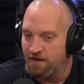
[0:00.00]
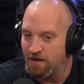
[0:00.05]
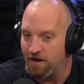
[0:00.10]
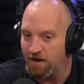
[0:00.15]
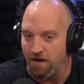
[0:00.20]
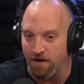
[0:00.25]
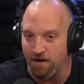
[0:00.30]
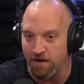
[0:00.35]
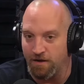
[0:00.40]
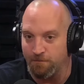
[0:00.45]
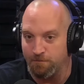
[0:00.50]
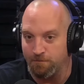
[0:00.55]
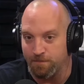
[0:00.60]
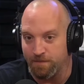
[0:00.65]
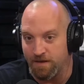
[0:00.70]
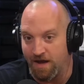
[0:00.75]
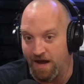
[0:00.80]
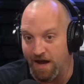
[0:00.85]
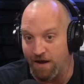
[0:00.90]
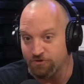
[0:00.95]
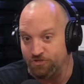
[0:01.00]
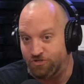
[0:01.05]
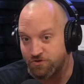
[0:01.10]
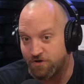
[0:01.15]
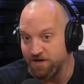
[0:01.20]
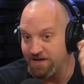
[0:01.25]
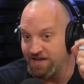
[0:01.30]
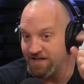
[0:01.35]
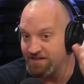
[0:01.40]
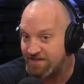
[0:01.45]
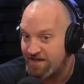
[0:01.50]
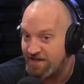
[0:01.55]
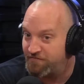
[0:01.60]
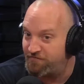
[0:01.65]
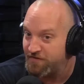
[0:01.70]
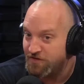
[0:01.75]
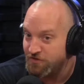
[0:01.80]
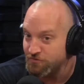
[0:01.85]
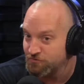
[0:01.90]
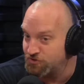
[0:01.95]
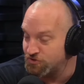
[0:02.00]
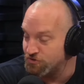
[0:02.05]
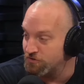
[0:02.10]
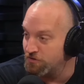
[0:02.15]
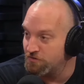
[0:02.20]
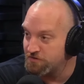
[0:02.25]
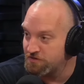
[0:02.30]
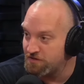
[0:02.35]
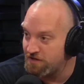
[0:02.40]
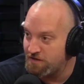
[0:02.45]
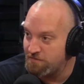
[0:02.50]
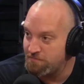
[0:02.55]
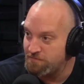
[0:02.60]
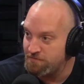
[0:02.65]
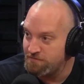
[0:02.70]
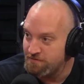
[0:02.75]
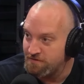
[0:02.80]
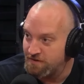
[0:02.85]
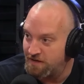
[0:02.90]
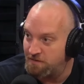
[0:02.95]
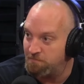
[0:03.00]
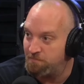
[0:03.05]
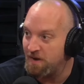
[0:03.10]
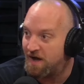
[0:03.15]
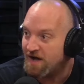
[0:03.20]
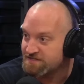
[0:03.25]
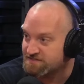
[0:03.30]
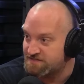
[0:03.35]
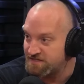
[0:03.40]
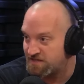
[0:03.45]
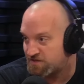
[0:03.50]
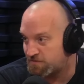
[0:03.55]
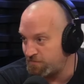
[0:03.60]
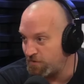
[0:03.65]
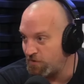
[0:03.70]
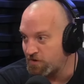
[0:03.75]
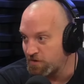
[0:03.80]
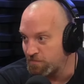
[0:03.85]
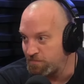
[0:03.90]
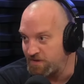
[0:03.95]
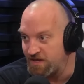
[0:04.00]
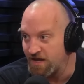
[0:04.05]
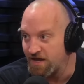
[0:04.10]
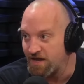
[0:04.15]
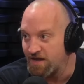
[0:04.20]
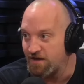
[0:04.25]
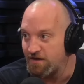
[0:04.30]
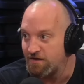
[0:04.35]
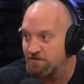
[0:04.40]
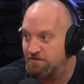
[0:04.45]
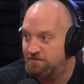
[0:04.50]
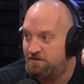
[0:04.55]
I was training at the FAU Judo Club and boxing at the Boca PAL.